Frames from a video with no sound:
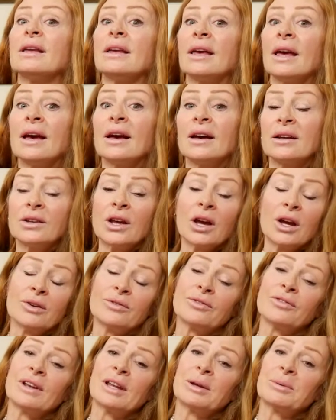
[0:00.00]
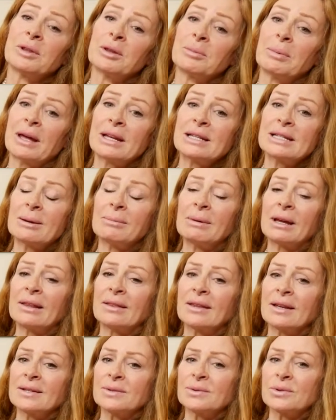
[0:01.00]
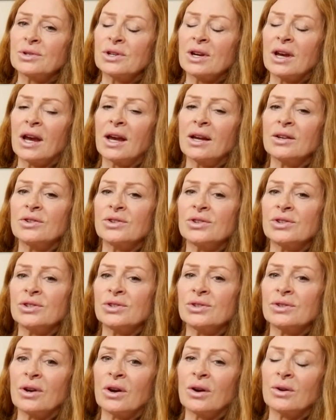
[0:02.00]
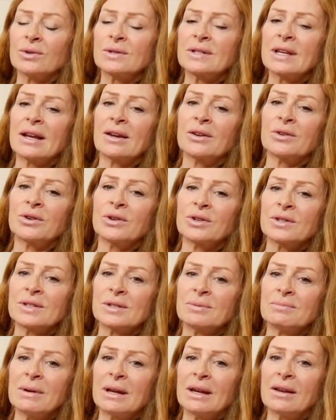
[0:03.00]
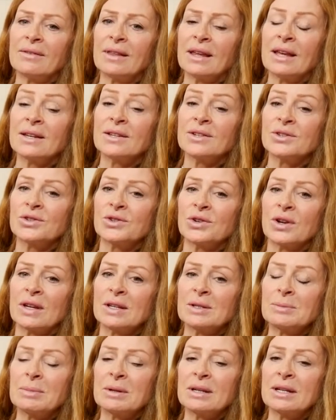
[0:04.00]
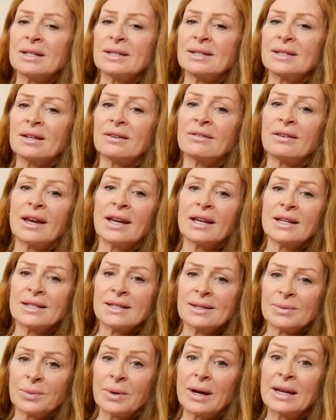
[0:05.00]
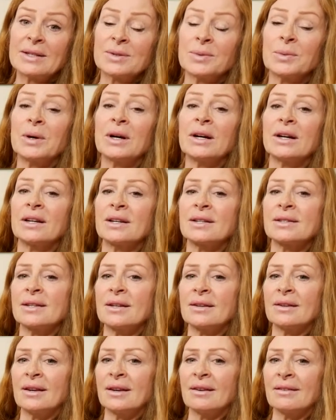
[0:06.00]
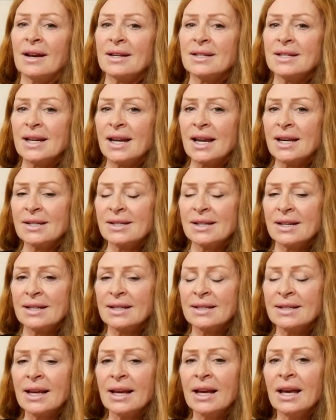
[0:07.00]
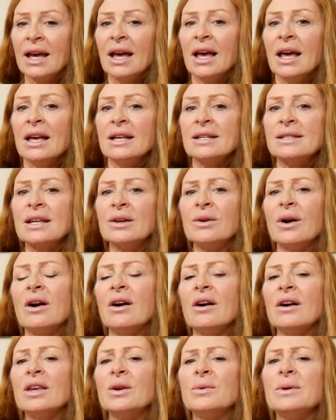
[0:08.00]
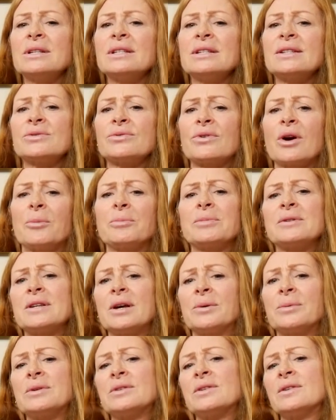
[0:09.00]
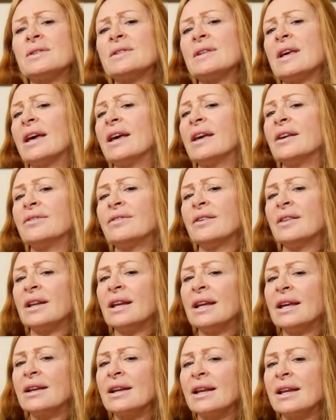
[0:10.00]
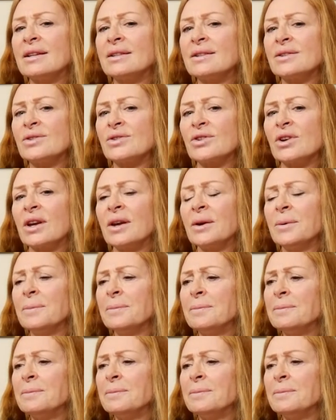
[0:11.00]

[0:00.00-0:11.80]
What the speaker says: Yeah, and hopefully with the pandemic, things will change wholesale across many of the industries, but it's a great way to work, so congratulations. So are you a disruptor, would you say, for the legal industry?